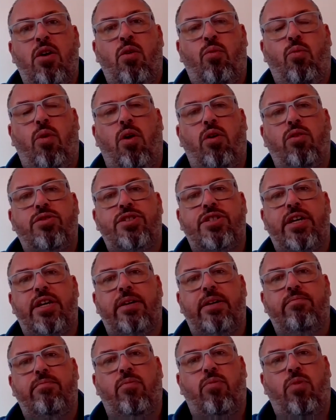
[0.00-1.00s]
What's
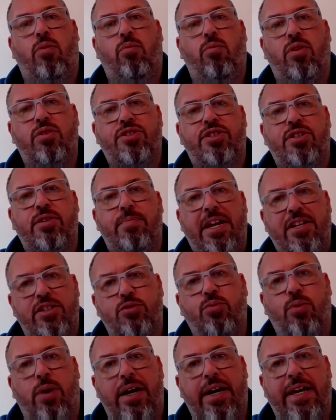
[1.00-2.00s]
the
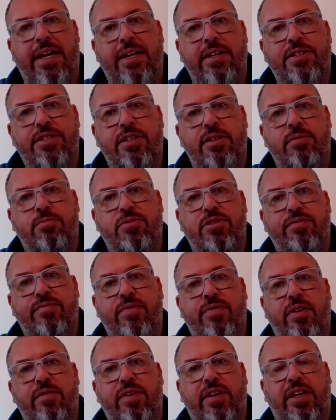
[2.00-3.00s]
best way in terms of
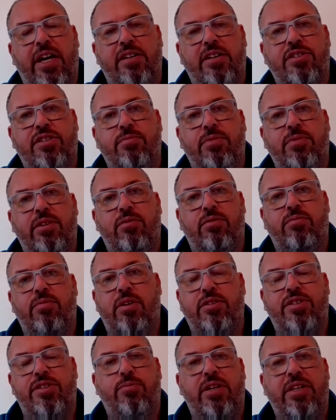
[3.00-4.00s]
a customer, or
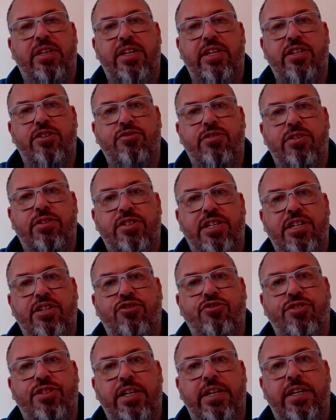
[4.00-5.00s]
someone in the industry that's
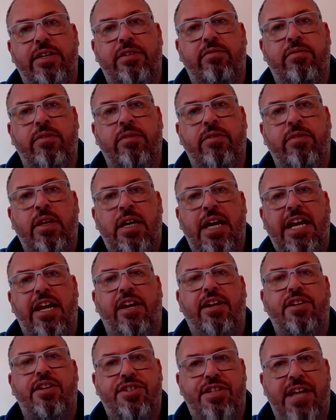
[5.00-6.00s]
interested in
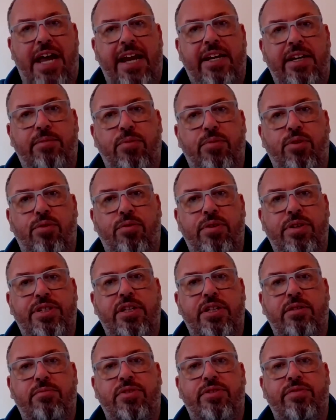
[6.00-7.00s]
understanding more in
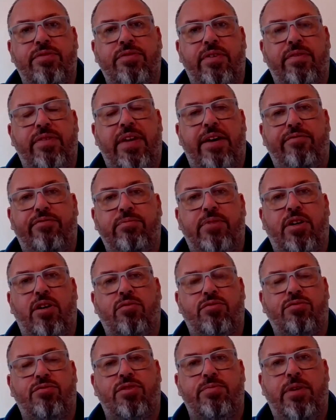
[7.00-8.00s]
terms of that from
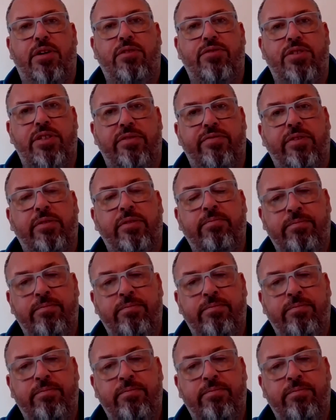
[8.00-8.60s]
Cox Automotive?